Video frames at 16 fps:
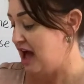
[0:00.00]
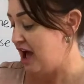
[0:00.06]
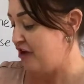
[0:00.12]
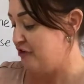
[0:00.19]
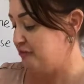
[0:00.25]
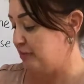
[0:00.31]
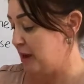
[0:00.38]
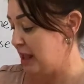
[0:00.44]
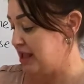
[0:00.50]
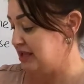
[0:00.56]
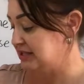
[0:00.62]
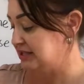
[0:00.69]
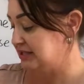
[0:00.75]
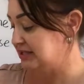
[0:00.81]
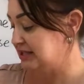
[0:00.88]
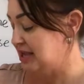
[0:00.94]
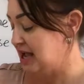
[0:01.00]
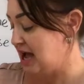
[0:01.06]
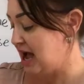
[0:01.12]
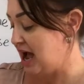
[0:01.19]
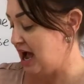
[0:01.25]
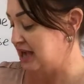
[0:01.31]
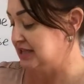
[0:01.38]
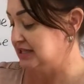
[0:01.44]
I've placed
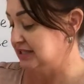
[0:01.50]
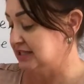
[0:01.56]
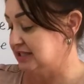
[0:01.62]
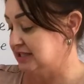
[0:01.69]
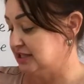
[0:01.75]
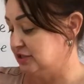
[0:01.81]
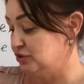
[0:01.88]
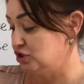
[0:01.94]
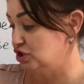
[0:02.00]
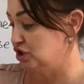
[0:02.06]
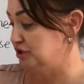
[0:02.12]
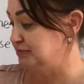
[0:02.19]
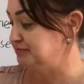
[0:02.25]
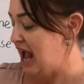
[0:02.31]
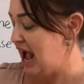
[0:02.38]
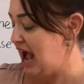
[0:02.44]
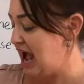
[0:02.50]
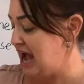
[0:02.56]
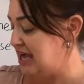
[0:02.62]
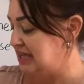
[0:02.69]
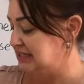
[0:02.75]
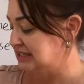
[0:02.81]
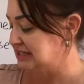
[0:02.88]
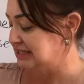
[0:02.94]
iodine solution,
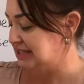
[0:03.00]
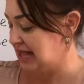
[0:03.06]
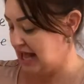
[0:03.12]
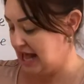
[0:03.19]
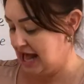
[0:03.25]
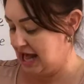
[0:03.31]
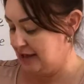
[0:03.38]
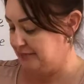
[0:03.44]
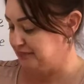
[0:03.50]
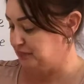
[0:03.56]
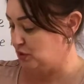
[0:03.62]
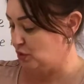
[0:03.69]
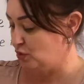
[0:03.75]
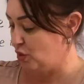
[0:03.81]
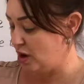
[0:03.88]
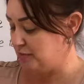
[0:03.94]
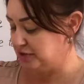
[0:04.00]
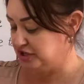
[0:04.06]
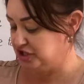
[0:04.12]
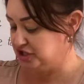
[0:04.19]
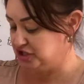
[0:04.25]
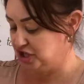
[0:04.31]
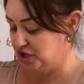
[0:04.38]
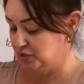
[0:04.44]
and what I'm going
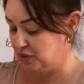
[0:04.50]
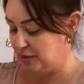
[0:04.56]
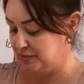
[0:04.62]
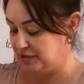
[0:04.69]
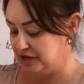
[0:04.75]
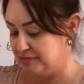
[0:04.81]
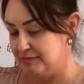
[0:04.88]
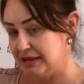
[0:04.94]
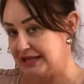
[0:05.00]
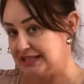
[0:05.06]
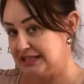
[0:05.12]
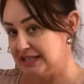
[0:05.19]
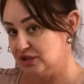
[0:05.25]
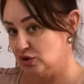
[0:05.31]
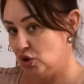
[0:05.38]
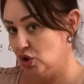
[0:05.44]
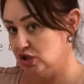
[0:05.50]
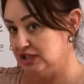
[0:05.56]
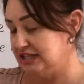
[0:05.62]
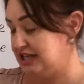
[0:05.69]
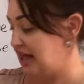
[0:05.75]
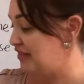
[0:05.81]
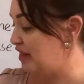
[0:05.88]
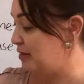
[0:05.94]
to do, I'm going to mix these all
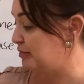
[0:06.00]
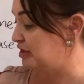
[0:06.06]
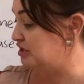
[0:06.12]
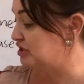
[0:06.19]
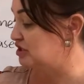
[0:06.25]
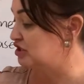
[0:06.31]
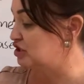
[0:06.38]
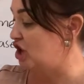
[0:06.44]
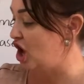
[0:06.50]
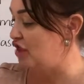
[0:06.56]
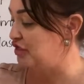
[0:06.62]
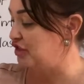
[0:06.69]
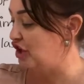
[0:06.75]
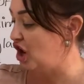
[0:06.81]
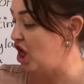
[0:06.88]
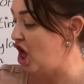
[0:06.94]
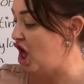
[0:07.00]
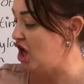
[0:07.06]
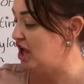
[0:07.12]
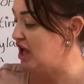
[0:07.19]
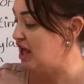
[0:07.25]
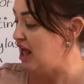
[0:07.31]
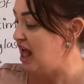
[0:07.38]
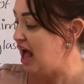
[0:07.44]
together. I'm going to start the clock,
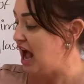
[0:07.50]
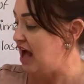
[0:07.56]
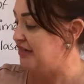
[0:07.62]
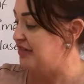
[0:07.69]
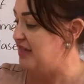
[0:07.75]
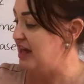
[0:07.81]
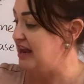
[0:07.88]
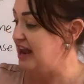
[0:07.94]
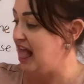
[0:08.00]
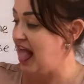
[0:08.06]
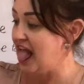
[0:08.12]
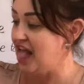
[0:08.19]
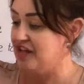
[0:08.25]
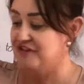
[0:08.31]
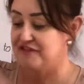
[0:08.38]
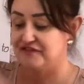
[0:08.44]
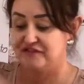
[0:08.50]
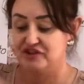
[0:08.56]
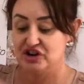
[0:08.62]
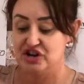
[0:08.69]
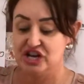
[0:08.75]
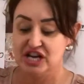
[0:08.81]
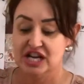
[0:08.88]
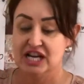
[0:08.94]
and then
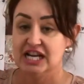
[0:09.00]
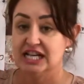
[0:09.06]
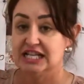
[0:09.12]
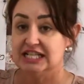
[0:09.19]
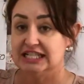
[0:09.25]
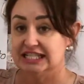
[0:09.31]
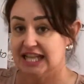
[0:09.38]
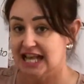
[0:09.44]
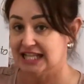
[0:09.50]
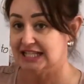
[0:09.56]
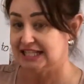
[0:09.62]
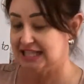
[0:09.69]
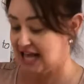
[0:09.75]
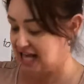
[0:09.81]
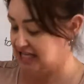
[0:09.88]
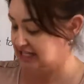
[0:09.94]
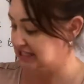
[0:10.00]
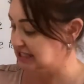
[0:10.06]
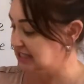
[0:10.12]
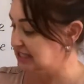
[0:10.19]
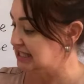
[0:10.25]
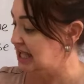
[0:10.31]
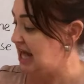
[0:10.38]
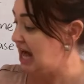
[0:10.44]
every 10
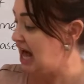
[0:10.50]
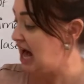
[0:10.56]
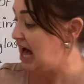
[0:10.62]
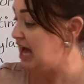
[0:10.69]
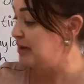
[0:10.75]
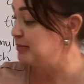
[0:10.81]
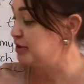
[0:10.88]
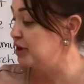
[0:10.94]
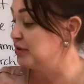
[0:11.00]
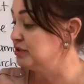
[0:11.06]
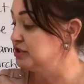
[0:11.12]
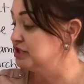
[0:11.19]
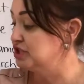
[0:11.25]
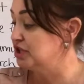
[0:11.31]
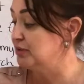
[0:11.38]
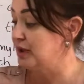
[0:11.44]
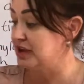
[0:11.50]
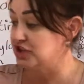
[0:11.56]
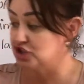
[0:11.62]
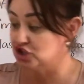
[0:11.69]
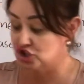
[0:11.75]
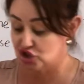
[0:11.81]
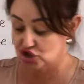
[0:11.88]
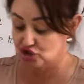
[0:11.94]
seconds I'm going to
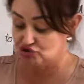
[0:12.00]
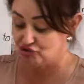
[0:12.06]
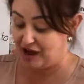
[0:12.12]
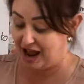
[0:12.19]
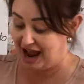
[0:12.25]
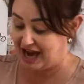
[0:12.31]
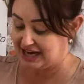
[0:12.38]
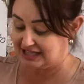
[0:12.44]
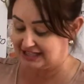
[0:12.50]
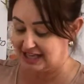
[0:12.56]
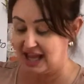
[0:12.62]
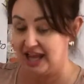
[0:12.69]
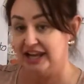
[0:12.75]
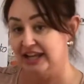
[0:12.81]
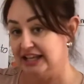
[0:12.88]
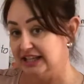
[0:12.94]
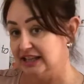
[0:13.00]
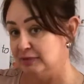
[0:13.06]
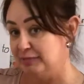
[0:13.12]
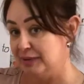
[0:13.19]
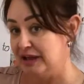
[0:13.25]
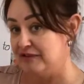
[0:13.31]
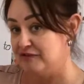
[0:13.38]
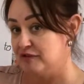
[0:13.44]
extract a little
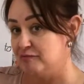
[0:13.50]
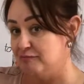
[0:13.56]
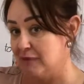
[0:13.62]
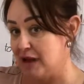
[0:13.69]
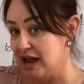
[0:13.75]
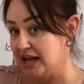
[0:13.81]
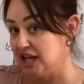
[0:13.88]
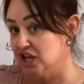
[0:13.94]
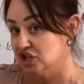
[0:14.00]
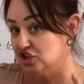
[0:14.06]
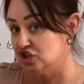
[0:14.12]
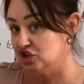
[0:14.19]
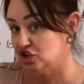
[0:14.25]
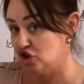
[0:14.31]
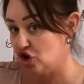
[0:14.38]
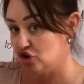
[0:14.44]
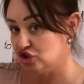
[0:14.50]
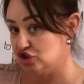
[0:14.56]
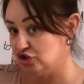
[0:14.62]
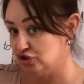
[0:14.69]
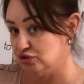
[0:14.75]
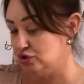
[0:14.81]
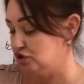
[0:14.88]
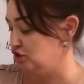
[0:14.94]
bit from my stock
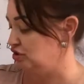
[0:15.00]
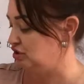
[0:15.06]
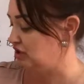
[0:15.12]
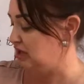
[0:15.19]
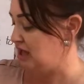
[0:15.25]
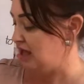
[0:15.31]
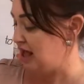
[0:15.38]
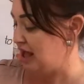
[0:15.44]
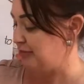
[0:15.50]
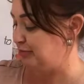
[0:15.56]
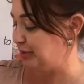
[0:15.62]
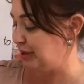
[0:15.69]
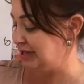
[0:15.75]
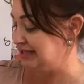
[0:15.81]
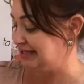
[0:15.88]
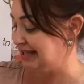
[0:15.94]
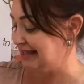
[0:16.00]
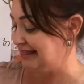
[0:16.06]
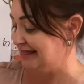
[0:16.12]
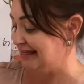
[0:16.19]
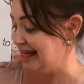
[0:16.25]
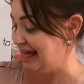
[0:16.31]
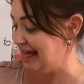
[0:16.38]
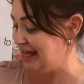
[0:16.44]
solution and place it in
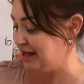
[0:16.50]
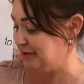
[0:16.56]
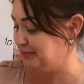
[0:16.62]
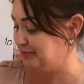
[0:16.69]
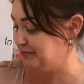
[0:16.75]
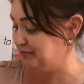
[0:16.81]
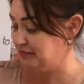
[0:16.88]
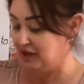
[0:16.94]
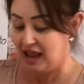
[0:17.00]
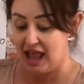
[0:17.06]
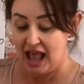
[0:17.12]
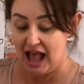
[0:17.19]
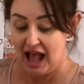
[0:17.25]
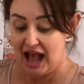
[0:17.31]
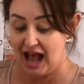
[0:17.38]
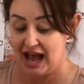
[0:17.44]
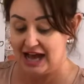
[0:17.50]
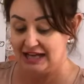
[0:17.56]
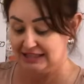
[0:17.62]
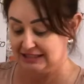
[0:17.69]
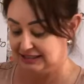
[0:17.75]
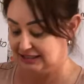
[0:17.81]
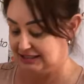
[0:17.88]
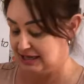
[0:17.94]
there,
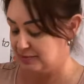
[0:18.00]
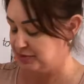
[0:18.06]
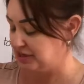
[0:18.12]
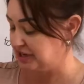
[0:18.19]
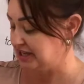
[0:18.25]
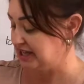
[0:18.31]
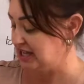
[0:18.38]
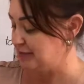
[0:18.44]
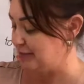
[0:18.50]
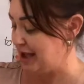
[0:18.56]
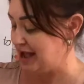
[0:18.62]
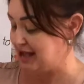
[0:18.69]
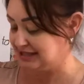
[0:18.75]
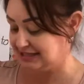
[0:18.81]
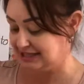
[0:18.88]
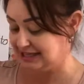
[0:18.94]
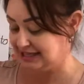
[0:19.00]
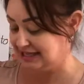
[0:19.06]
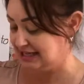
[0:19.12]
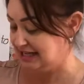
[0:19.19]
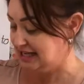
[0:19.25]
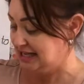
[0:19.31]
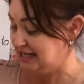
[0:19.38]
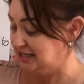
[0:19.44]
and I'm going to keep adding it
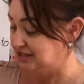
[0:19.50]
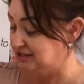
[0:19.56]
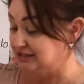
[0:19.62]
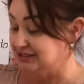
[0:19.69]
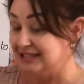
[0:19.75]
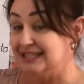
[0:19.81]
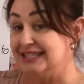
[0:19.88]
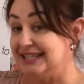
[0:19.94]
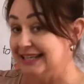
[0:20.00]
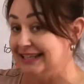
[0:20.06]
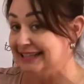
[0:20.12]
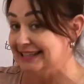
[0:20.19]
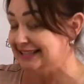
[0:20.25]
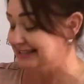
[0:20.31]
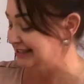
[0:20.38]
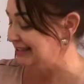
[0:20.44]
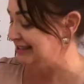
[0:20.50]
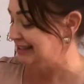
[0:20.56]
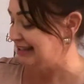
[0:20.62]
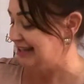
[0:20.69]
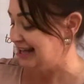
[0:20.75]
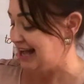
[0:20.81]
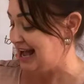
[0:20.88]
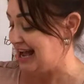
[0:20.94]
until
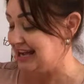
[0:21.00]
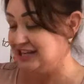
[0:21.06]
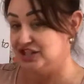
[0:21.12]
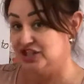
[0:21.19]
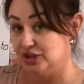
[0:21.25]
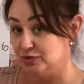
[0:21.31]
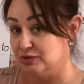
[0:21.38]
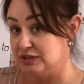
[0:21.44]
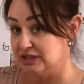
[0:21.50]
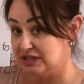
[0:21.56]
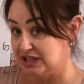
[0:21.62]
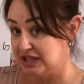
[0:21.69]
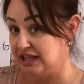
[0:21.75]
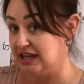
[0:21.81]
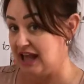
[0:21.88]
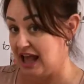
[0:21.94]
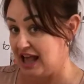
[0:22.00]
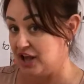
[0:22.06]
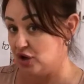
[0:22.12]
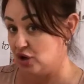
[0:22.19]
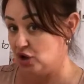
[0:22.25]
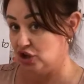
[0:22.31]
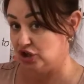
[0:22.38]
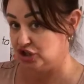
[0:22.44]
I don't see a
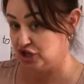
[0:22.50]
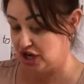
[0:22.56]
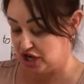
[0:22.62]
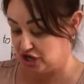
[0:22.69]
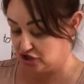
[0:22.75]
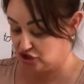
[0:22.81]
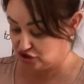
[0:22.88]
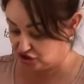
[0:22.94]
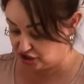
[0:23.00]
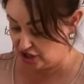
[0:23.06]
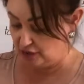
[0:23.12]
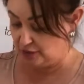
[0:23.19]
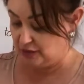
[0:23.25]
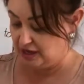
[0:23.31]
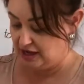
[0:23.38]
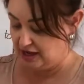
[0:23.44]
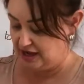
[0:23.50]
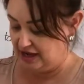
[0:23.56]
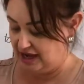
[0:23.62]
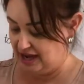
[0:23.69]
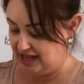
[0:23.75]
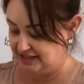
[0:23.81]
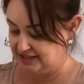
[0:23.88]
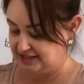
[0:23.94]
color change. So
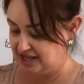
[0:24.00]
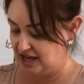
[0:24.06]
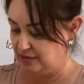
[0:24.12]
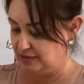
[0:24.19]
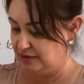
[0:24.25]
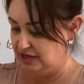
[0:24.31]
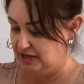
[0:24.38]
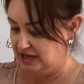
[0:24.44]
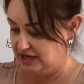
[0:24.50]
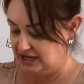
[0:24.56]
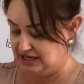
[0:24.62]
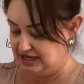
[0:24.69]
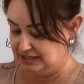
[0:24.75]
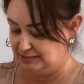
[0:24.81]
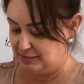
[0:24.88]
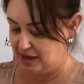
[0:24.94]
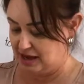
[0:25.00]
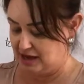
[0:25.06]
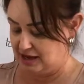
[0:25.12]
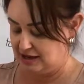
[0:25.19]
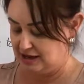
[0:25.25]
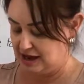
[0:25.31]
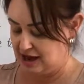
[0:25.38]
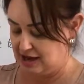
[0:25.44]
let's go. Here's
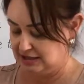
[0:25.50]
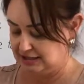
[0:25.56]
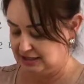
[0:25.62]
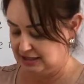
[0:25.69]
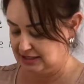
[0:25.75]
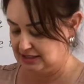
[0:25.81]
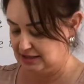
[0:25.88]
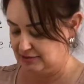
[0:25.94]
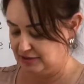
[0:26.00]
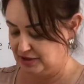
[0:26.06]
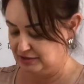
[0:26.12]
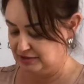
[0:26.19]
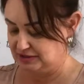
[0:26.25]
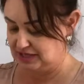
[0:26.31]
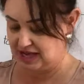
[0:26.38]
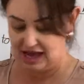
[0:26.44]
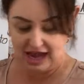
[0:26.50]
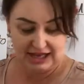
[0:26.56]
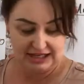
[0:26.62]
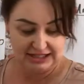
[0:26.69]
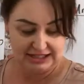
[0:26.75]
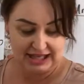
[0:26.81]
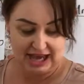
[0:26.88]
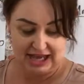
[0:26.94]
my acid. I'm going to
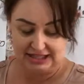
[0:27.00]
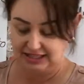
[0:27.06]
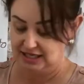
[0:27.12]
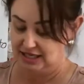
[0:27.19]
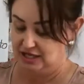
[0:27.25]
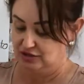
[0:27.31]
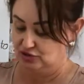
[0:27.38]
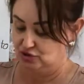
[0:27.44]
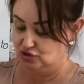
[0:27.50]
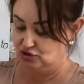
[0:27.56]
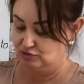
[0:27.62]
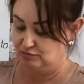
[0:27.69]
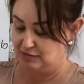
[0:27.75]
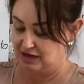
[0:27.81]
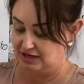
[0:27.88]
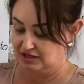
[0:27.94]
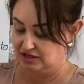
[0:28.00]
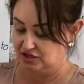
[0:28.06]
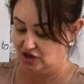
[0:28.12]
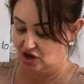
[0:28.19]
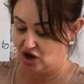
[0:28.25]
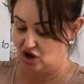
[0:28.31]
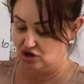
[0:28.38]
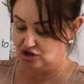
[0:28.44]
add that to my
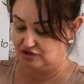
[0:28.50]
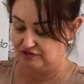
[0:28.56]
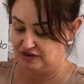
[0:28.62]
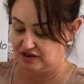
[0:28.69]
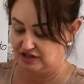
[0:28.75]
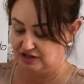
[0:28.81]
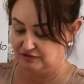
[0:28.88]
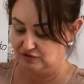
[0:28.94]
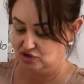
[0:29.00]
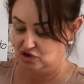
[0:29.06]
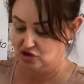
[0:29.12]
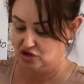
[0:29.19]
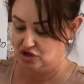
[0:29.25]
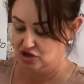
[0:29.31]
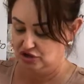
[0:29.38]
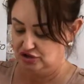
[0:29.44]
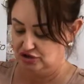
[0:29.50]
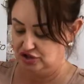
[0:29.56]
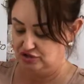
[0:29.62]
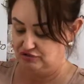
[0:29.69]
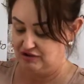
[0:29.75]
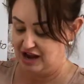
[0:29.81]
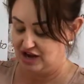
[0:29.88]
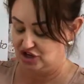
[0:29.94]
starch first of all, so the
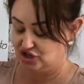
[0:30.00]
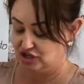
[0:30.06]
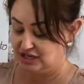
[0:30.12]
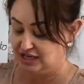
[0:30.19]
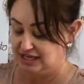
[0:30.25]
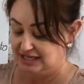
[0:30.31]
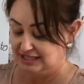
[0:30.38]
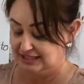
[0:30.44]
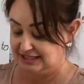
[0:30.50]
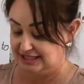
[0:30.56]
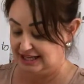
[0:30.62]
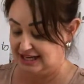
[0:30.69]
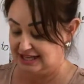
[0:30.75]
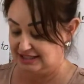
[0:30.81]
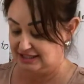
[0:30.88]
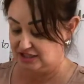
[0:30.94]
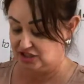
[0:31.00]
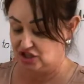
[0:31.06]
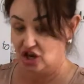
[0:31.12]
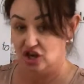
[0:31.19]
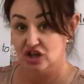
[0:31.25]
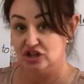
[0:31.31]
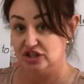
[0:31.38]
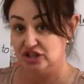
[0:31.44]
reaction still hasn't
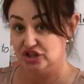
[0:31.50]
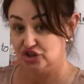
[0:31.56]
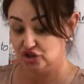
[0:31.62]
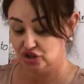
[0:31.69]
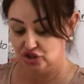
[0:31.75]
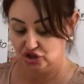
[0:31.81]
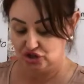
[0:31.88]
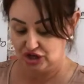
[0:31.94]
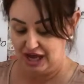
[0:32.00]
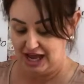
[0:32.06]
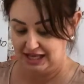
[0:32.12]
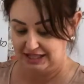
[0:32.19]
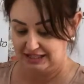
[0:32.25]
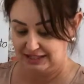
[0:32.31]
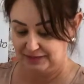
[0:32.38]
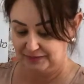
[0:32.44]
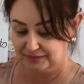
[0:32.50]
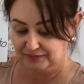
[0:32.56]
started just yet.